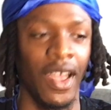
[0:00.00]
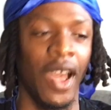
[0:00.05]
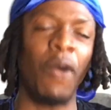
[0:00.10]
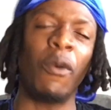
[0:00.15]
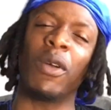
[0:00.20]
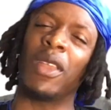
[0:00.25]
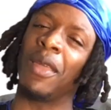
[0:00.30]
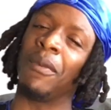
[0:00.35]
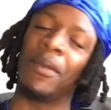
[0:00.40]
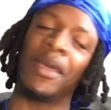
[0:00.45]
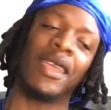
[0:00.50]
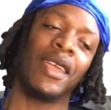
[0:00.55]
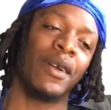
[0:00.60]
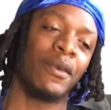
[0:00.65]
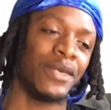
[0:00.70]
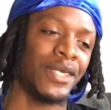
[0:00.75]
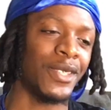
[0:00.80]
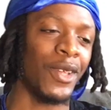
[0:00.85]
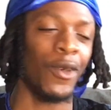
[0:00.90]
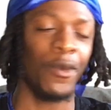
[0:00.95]
I want to meet
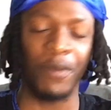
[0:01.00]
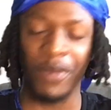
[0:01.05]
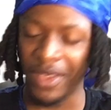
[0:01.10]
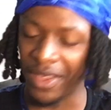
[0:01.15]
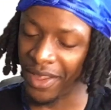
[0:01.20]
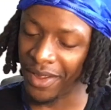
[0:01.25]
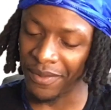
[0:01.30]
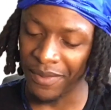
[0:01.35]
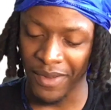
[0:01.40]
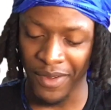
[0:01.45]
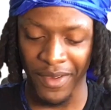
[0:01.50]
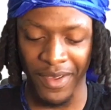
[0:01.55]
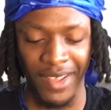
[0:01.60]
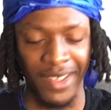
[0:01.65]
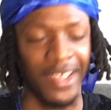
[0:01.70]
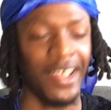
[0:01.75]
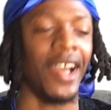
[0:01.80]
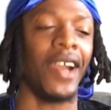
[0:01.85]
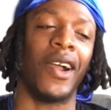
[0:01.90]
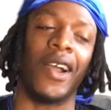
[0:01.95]
him so bad,
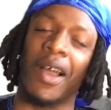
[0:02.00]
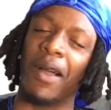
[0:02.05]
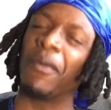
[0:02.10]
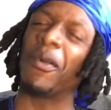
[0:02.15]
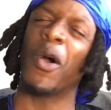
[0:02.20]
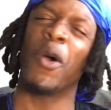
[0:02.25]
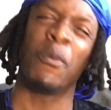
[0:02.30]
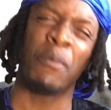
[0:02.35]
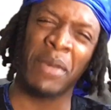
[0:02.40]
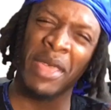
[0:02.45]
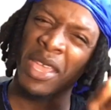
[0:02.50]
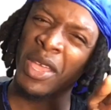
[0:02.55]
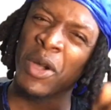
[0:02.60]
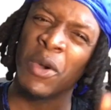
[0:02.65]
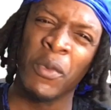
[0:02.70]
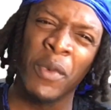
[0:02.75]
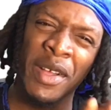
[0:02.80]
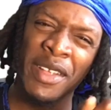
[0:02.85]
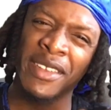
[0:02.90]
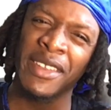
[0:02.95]
bro. I'm going to meet
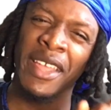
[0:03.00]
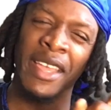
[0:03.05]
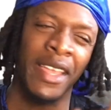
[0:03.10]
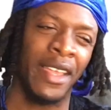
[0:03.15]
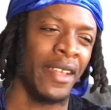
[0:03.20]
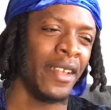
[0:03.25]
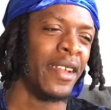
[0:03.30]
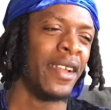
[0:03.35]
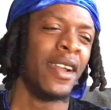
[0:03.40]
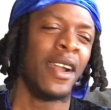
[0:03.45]
him one day.